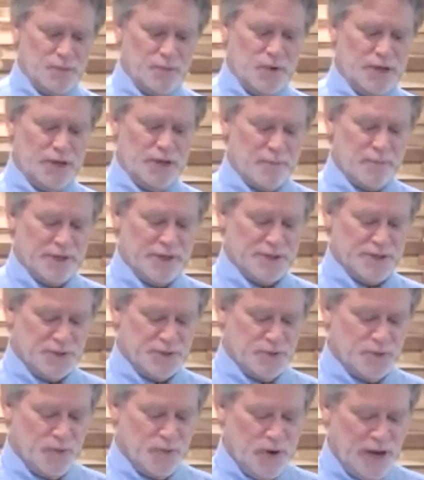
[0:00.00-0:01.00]
we come
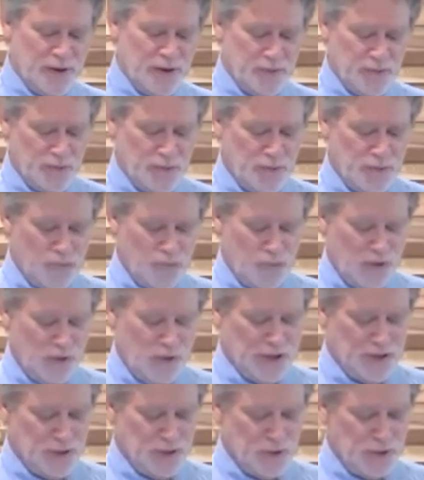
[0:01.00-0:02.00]
into what
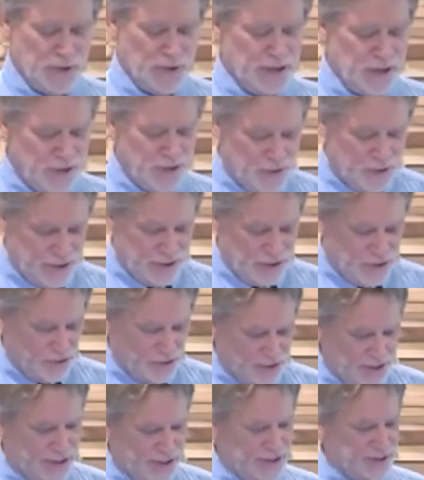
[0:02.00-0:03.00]
we do here in
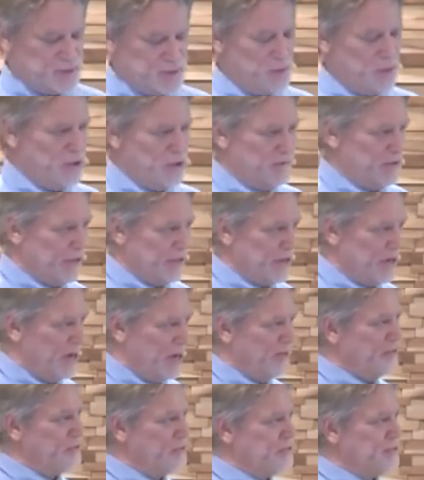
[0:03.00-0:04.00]
unity is more of an
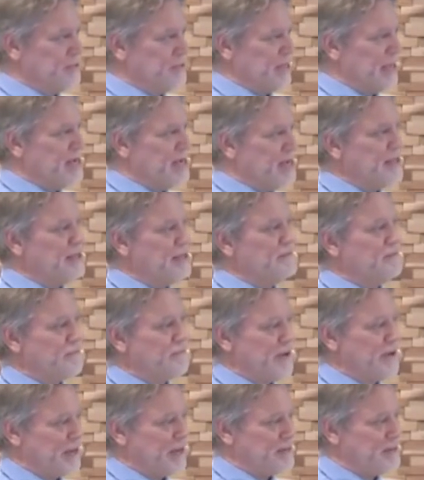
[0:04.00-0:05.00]
understanding
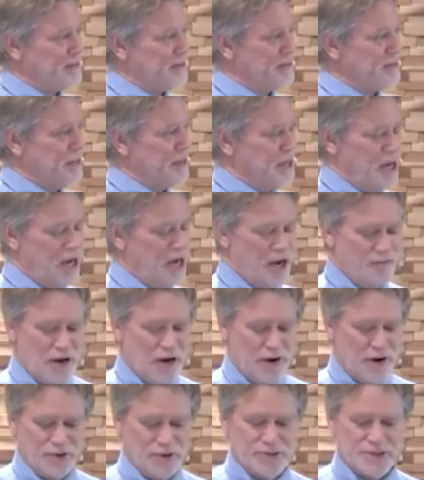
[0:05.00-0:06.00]
faith, of
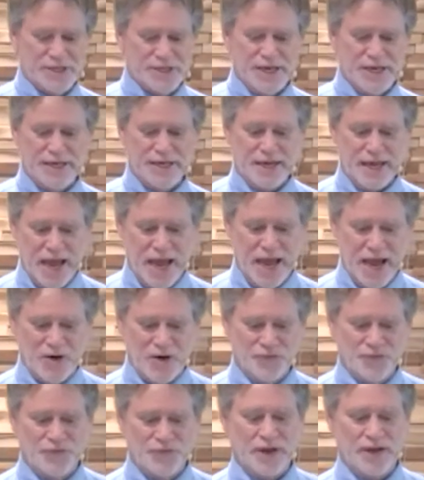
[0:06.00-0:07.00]
understanding
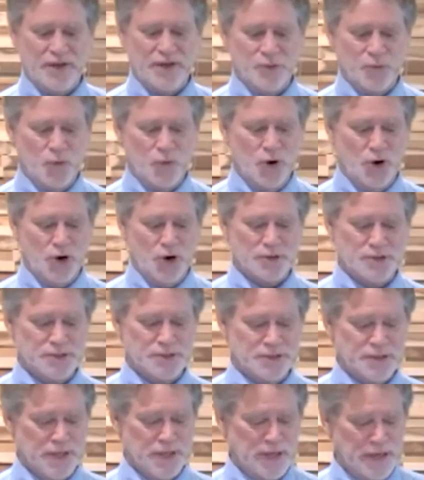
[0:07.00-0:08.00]
how faith
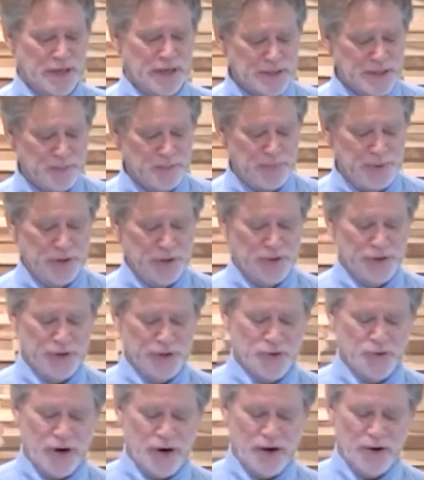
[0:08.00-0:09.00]
works to build a
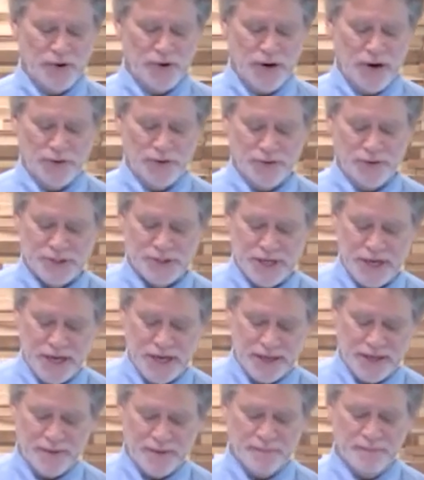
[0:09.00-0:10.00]
greater
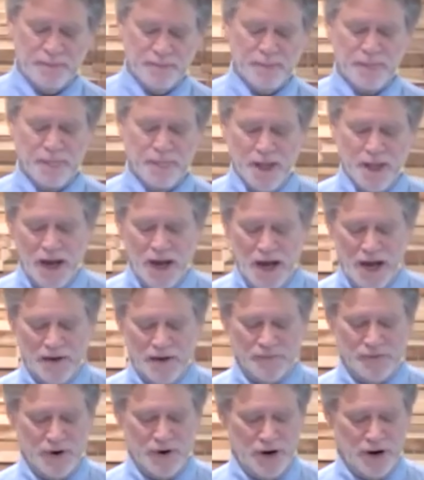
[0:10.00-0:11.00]
understanding
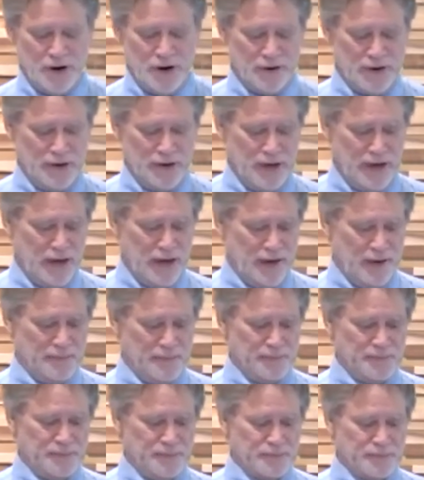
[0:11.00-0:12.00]
of our. Um,